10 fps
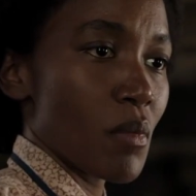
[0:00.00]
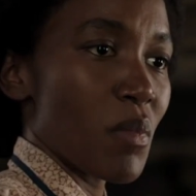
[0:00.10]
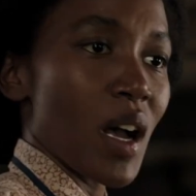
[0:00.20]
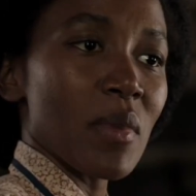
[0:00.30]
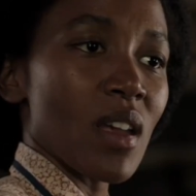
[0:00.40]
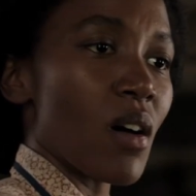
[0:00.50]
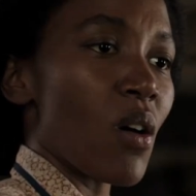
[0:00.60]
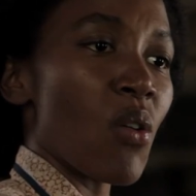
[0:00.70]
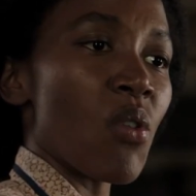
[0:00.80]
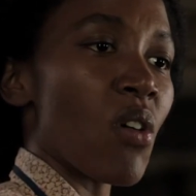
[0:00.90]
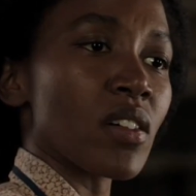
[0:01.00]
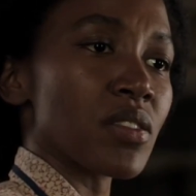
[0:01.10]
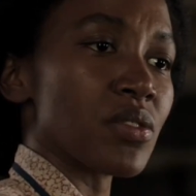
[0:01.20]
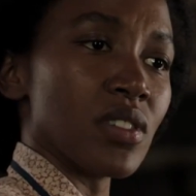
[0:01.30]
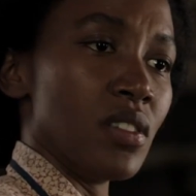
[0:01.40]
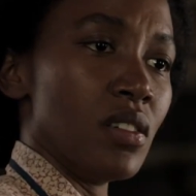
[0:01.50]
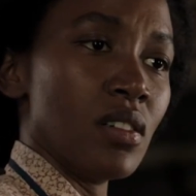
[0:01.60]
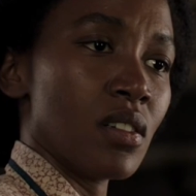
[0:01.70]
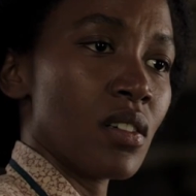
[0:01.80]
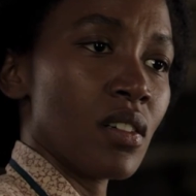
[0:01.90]
Buy me a whole orchestra
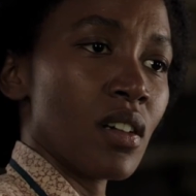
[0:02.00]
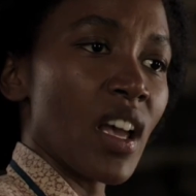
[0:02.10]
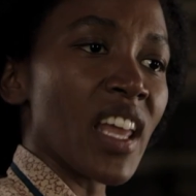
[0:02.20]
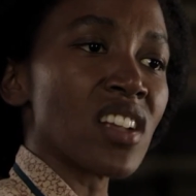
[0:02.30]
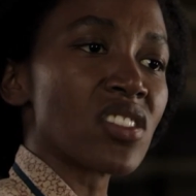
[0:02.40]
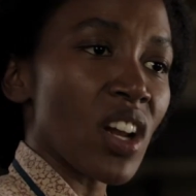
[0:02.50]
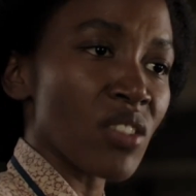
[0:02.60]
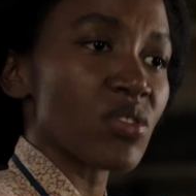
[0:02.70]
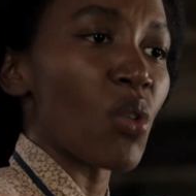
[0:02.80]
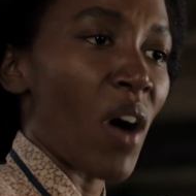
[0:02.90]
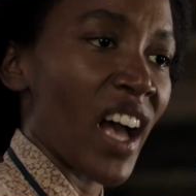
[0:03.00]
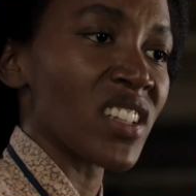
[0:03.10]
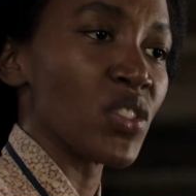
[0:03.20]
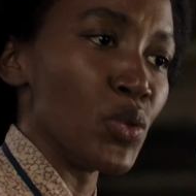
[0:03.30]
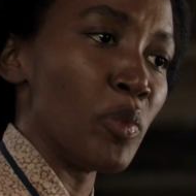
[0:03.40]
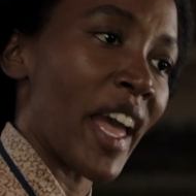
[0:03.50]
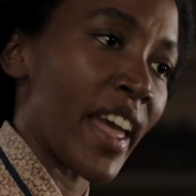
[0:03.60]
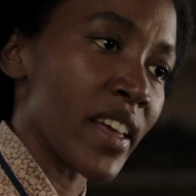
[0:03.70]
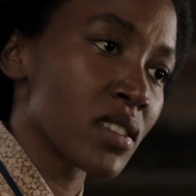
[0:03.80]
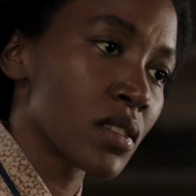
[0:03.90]
and a church choir, too,
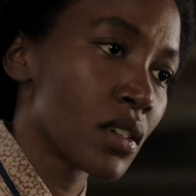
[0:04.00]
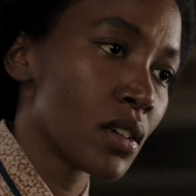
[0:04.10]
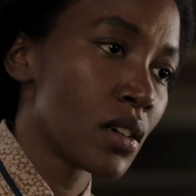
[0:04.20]
Bass.